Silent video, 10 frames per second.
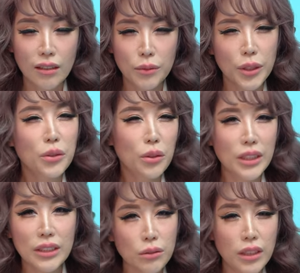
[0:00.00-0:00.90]
We don't know
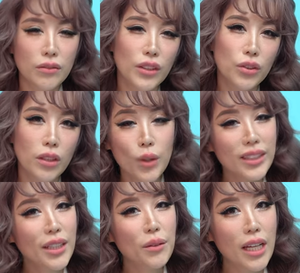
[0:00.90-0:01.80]
these two things for sure.
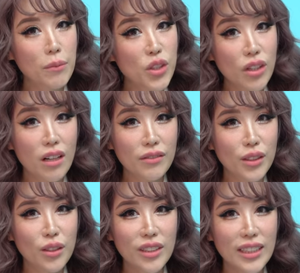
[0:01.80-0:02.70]
One thing we can be sure of
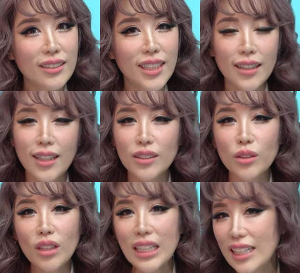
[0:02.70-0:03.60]
though is that there's
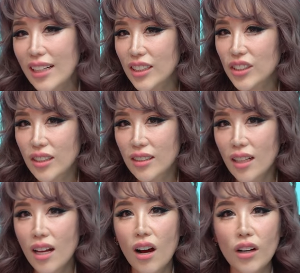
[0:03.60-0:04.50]
no clear
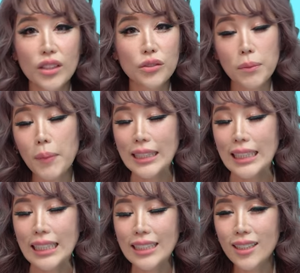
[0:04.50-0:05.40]
action on the three
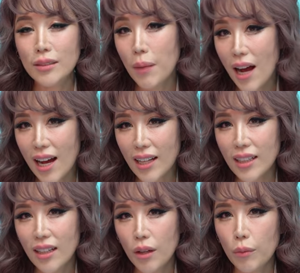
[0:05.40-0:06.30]
party leaders' part
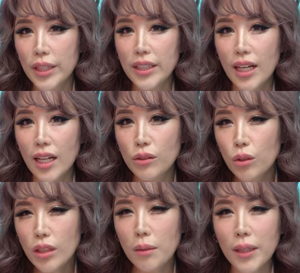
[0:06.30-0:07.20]
when they had
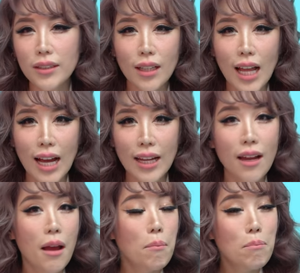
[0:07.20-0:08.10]
known about the lie
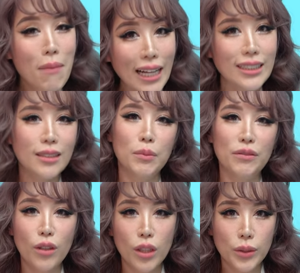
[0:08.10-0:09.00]
months
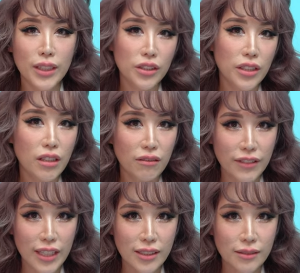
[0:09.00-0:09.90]
before it was actually
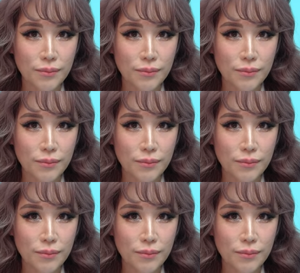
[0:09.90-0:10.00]
confessed.